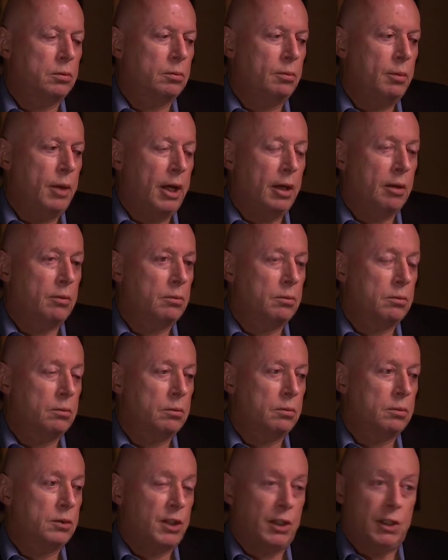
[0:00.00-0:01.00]
make
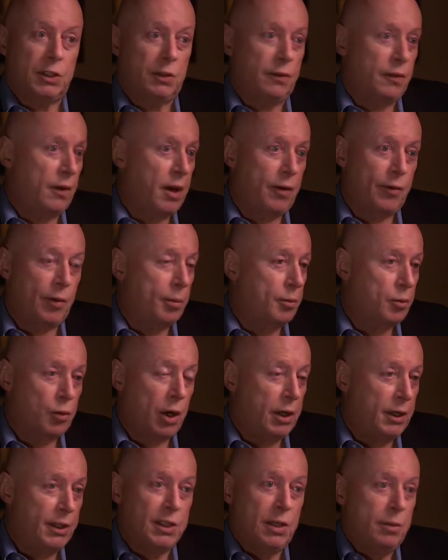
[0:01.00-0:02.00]
65, I
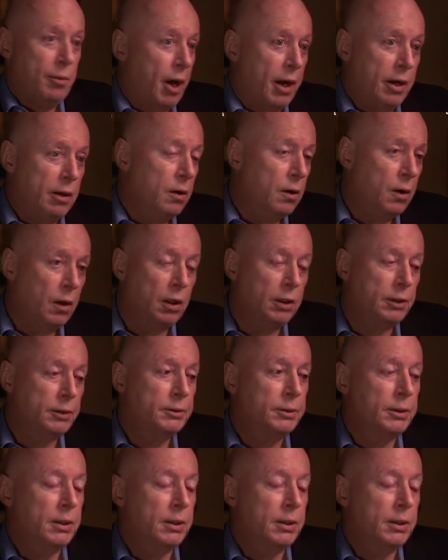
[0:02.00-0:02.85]
quite easily might not,